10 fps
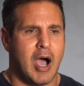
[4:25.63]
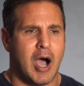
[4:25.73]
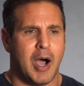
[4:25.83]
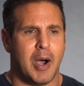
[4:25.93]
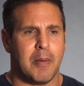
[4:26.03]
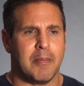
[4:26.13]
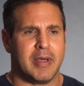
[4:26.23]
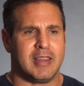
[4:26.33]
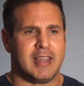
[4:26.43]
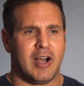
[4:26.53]
um,
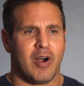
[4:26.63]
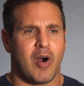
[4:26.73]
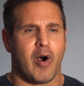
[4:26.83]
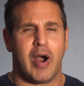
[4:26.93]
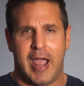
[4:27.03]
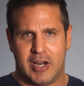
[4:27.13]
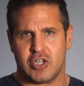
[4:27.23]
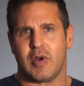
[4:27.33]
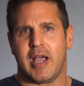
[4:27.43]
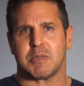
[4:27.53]
there are
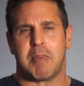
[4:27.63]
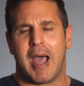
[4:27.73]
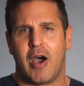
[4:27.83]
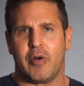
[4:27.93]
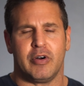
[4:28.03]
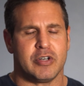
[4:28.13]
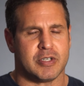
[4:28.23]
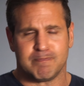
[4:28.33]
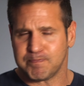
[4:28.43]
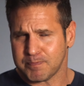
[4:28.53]
extracts, powders,